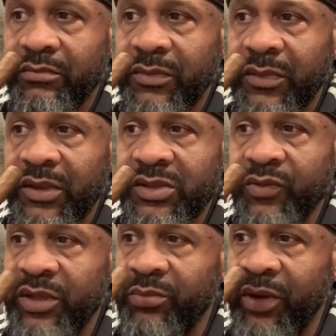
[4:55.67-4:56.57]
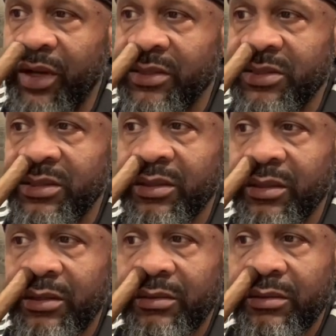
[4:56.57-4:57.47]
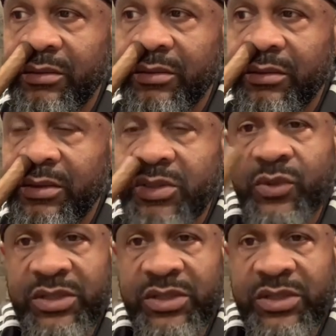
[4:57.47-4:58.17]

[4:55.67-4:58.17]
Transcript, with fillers: sweet brown sugar, sweet